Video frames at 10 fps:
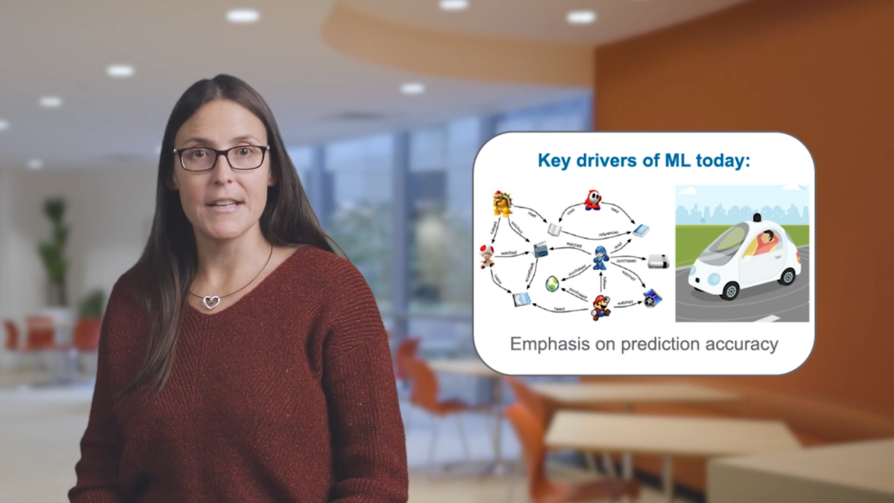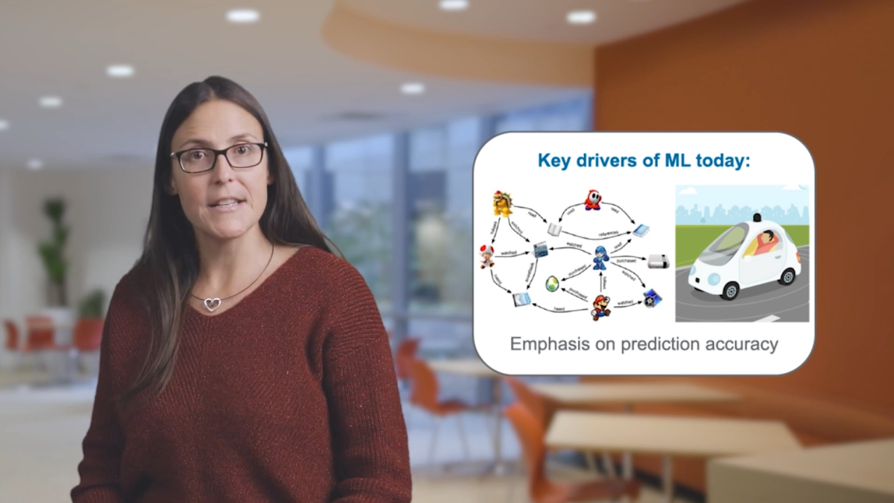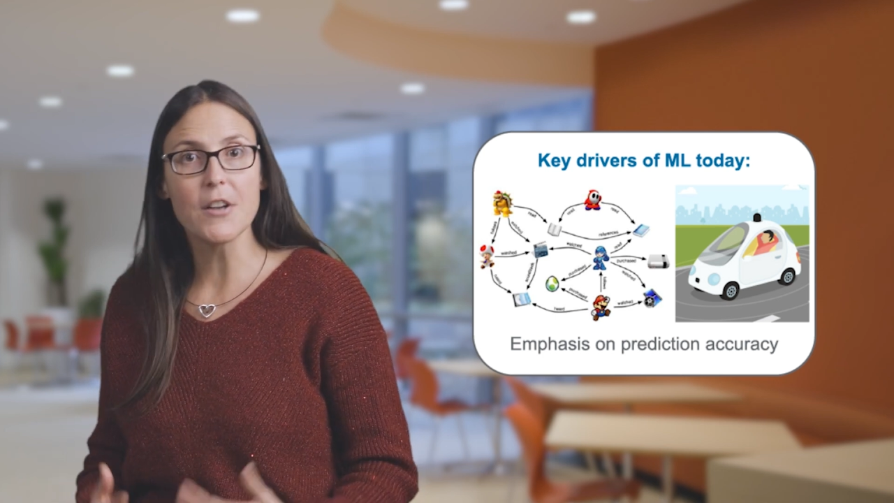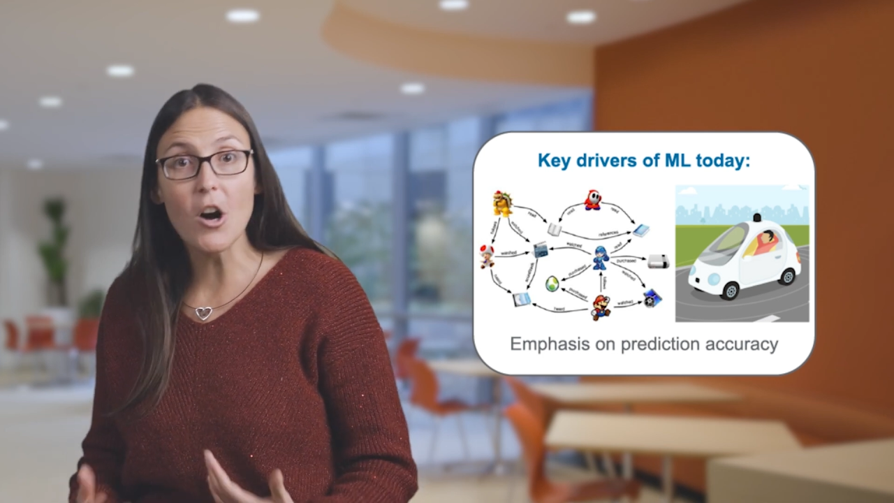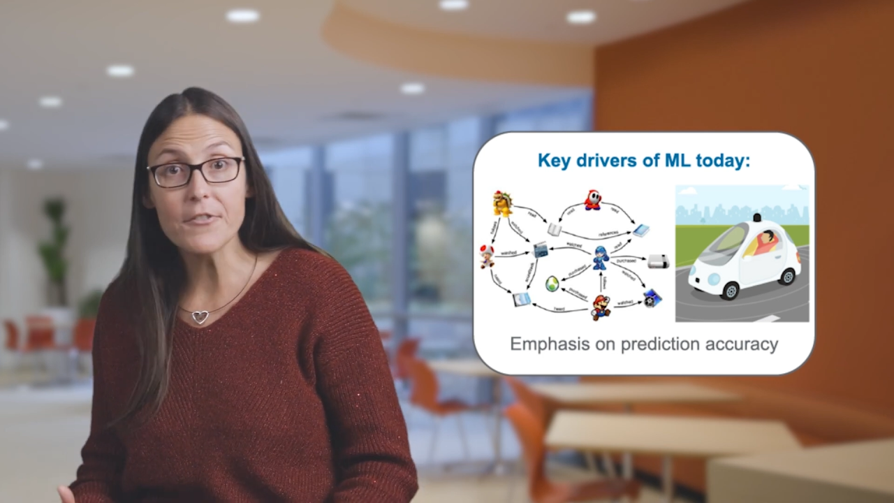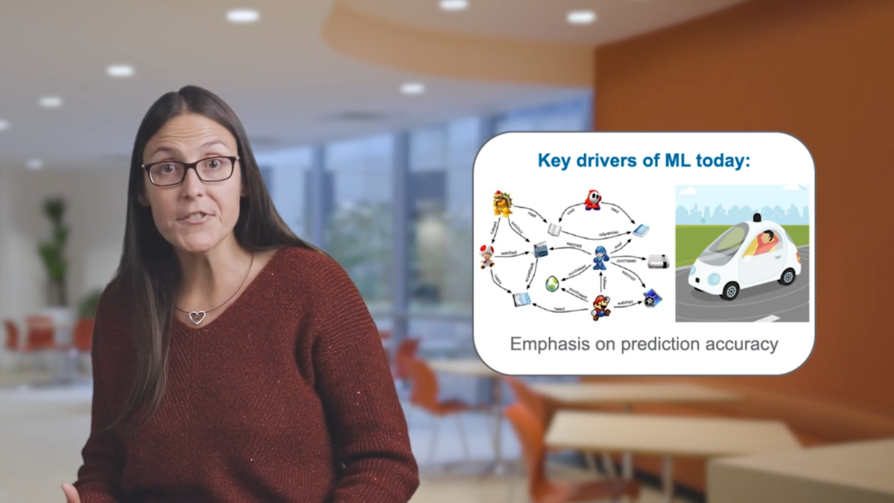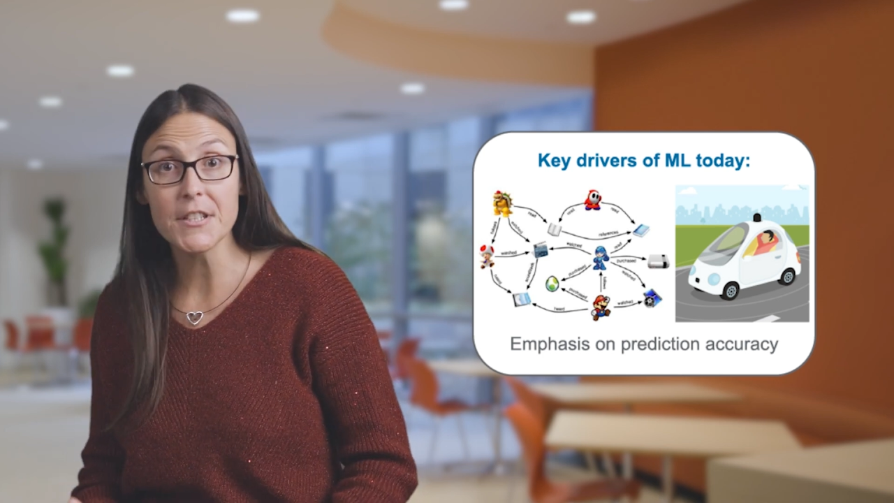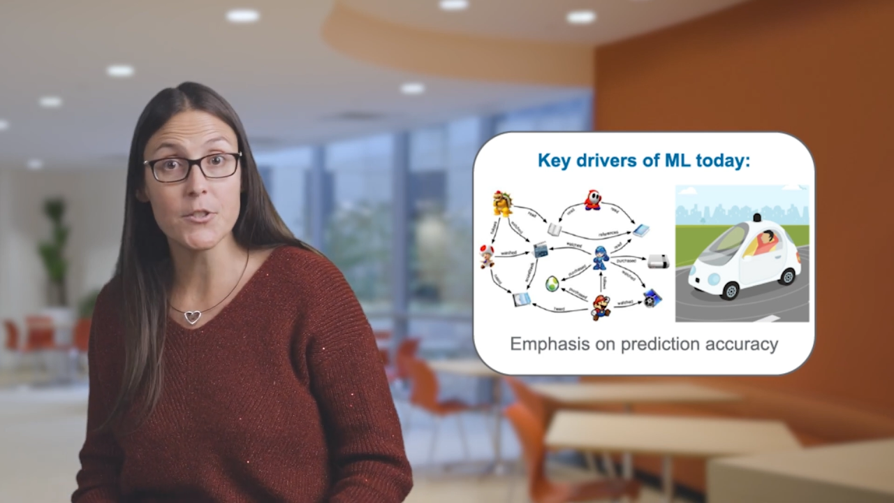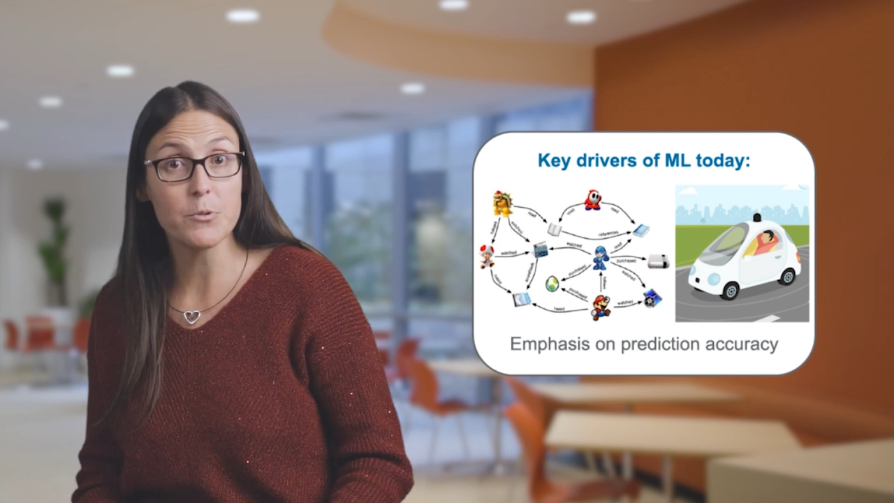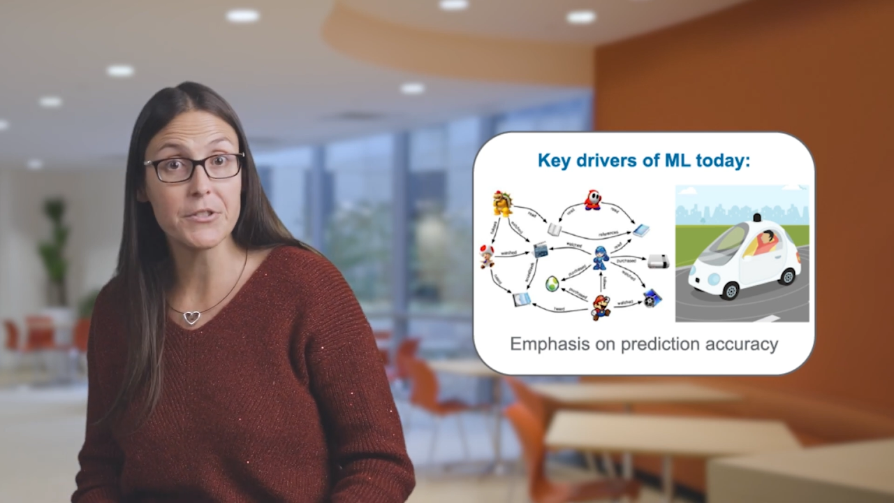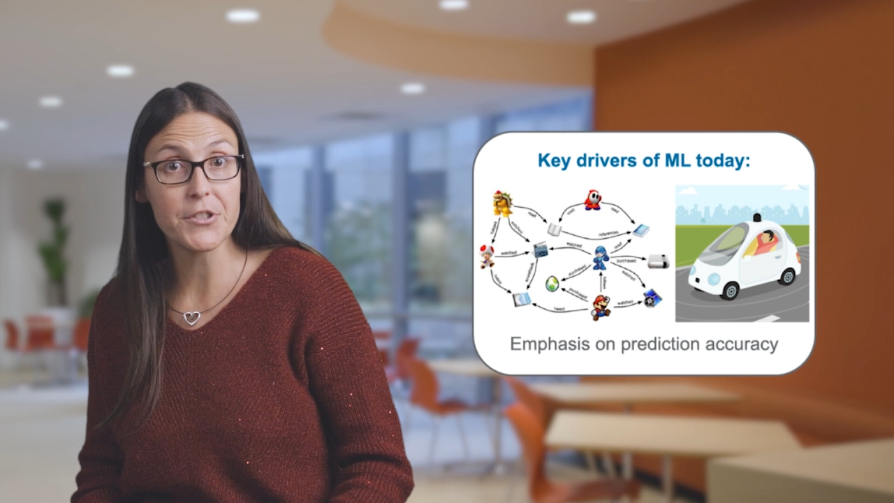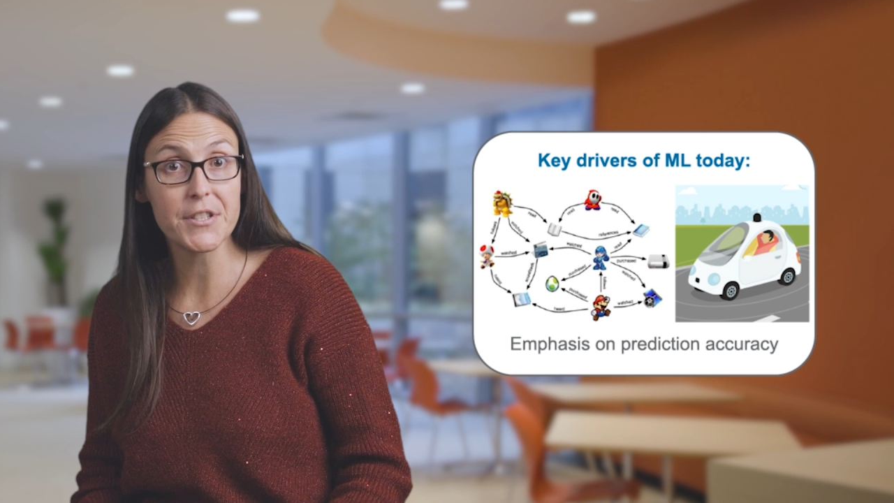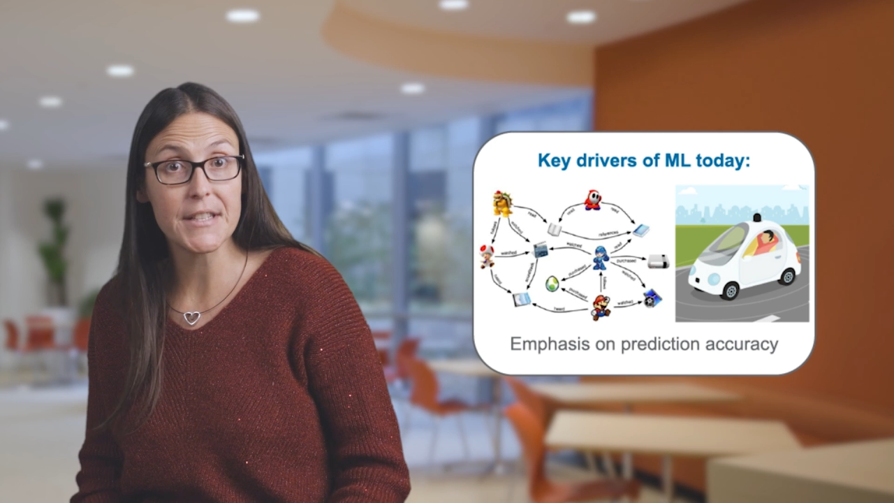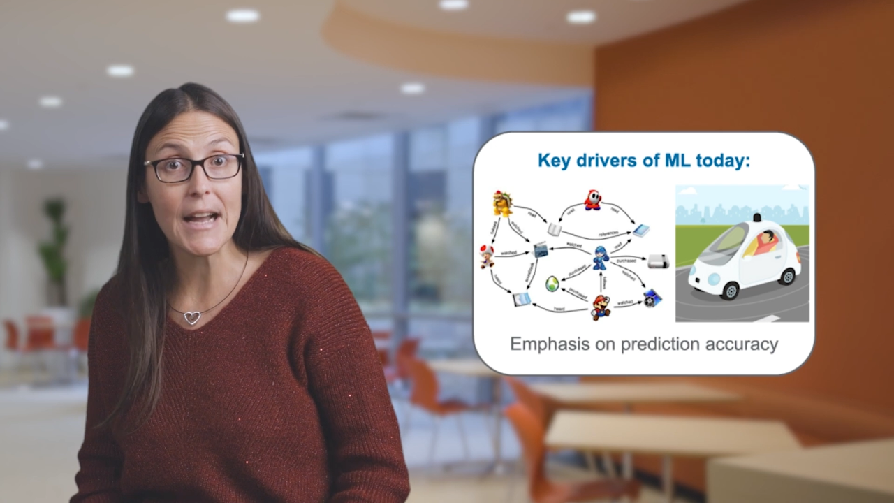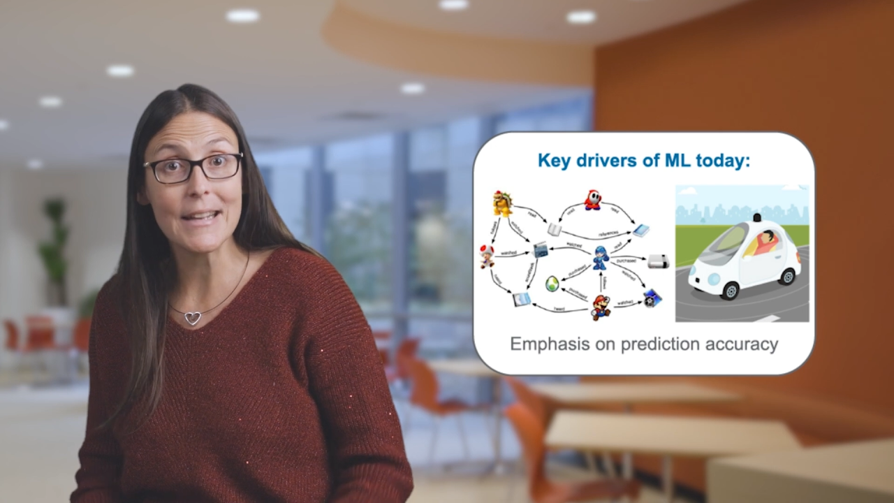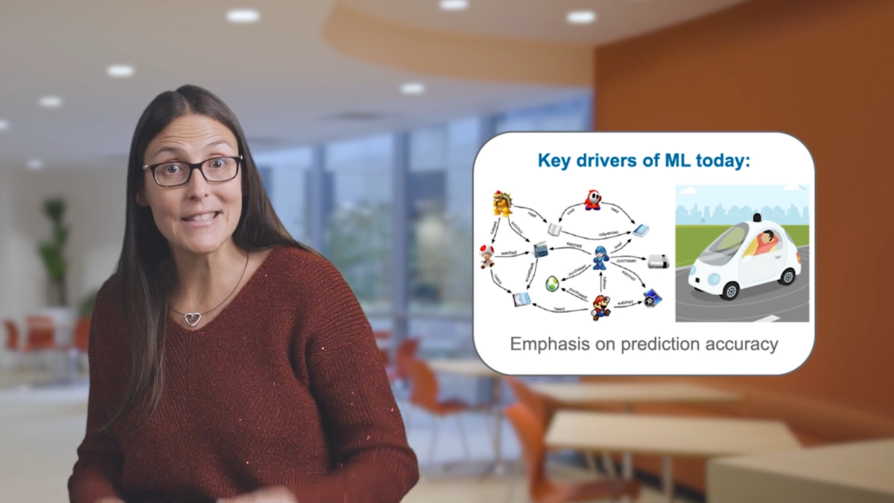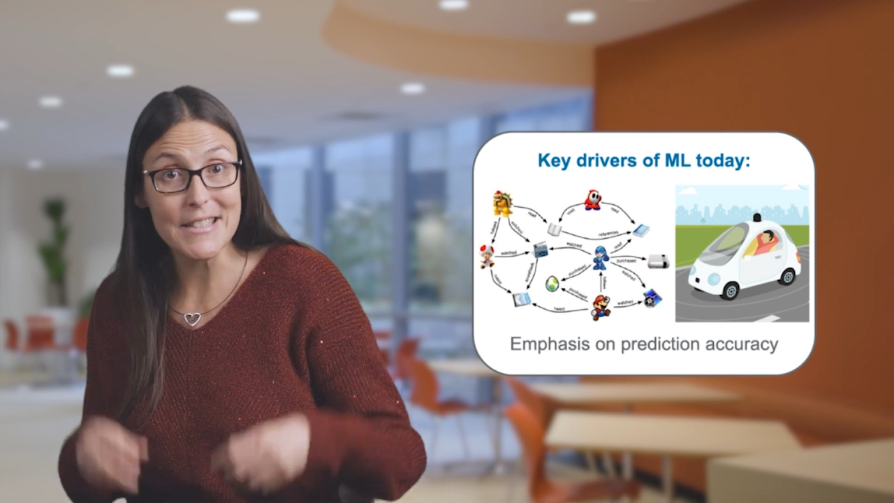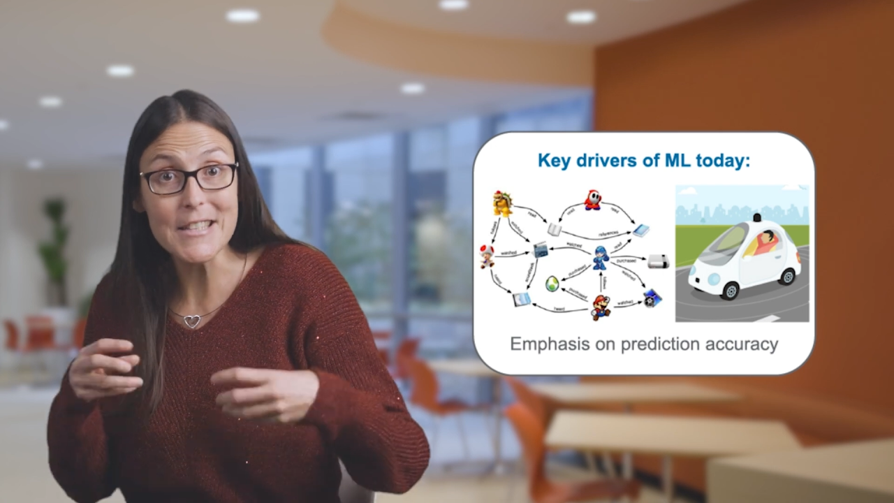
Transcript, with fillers: is often to understand